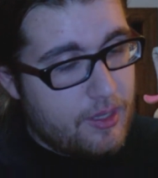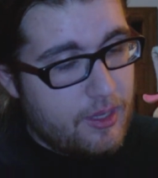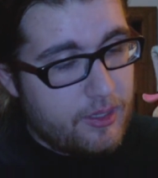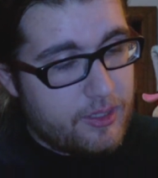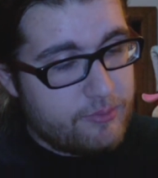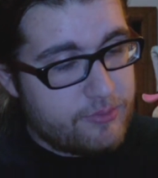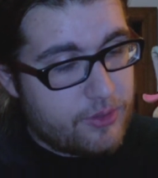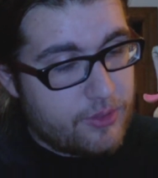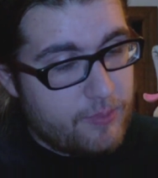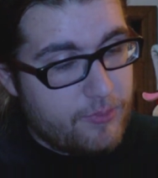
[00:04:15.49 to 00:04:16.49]
it comes
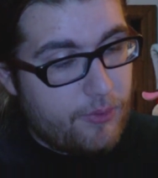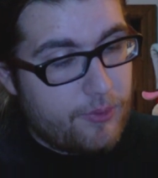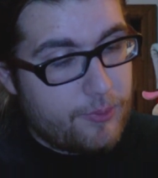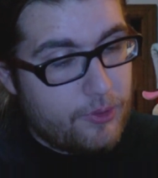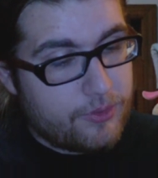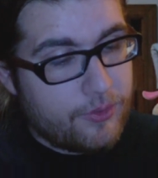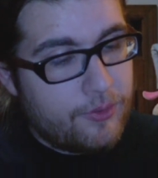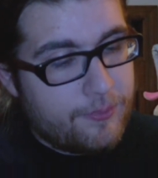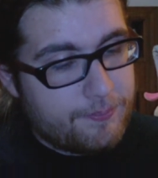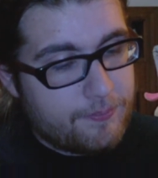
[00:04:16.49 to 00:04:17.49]
with Morimoto,